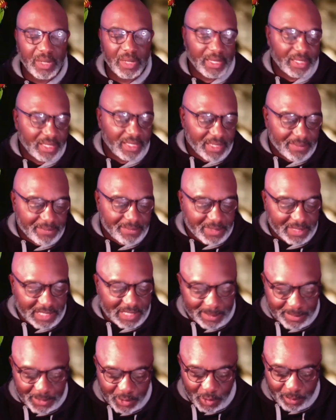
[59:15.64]
I'd love to
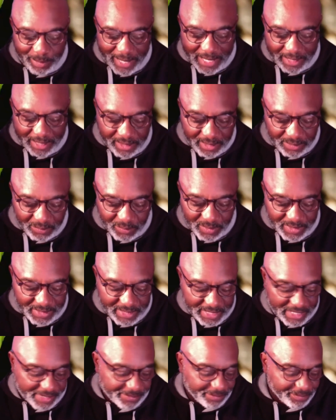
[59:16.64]
come to your back garden one
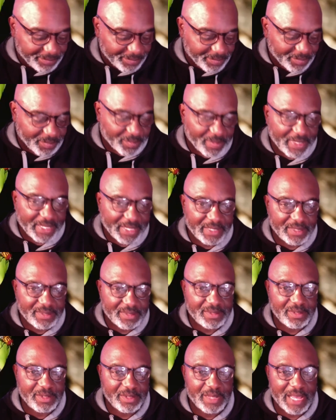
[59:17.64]
day
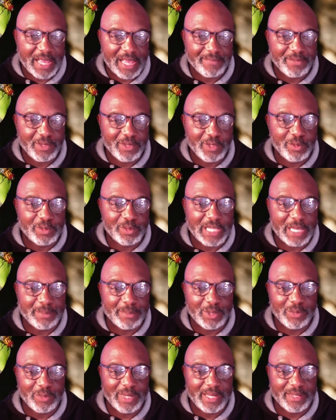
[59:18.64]
and have you take
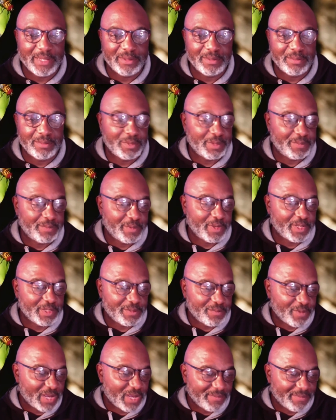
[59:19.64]
me around the
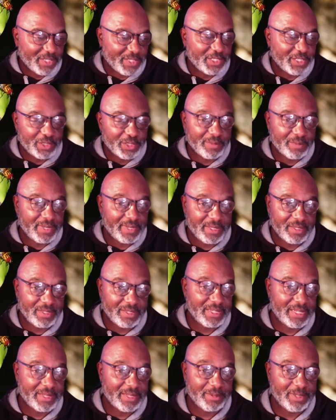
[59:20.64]
first 5 inches of it
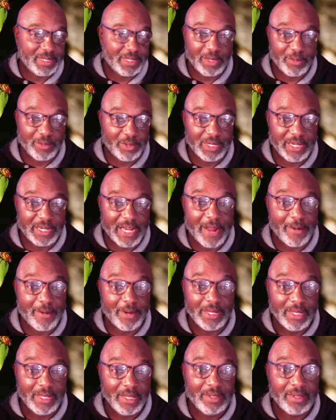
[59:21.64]
in an
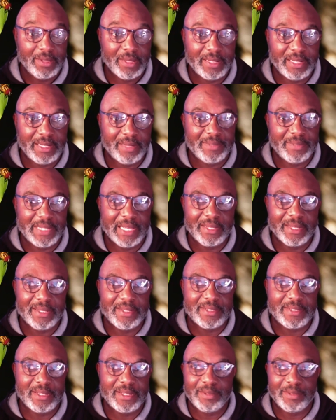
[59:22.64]
hour. I'd love that,
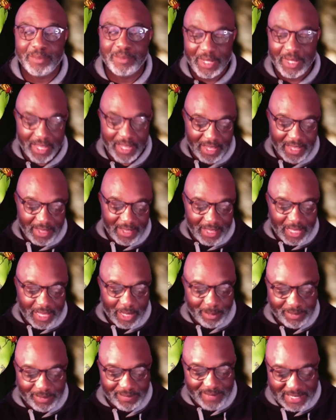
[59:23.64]
because I'll
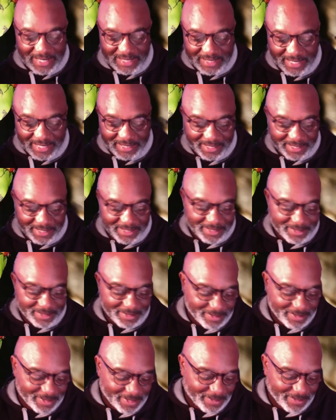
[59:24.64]
be fascinated.
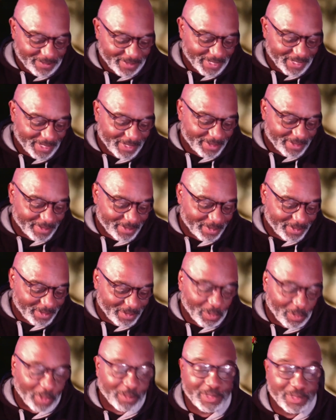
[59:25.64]
I think
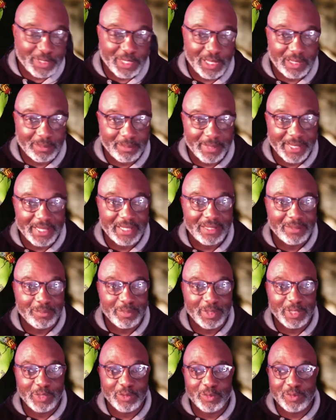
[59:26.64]
you won't turn me,
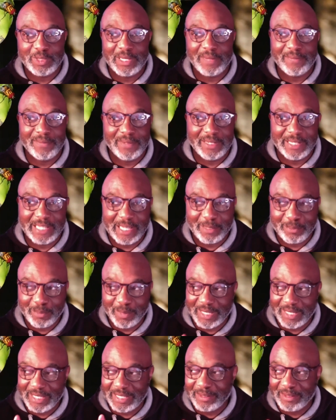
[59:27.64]
but you'll definitely get
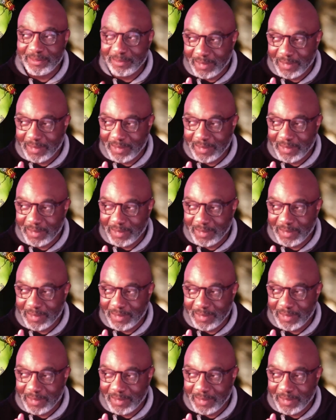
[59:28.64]
me